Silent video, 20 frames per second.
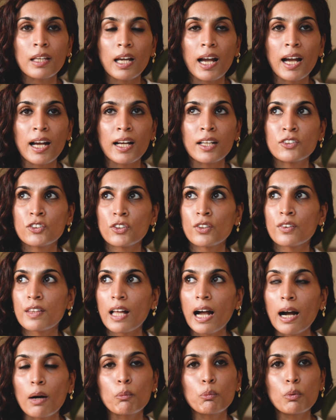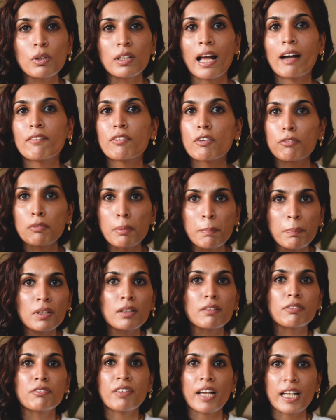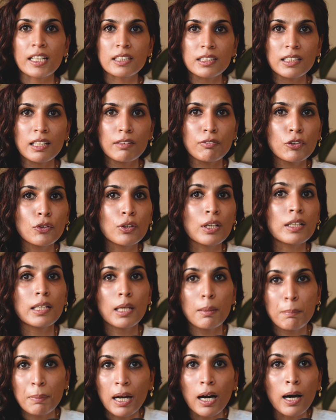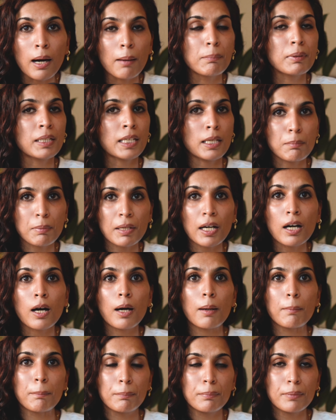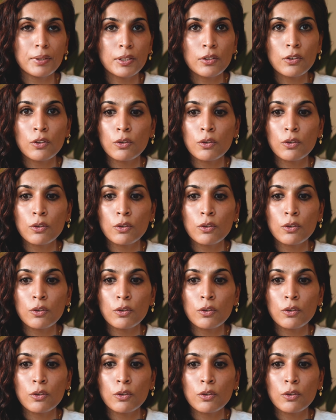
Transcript: and that will have a ripple effect if you can keep it up keep it up you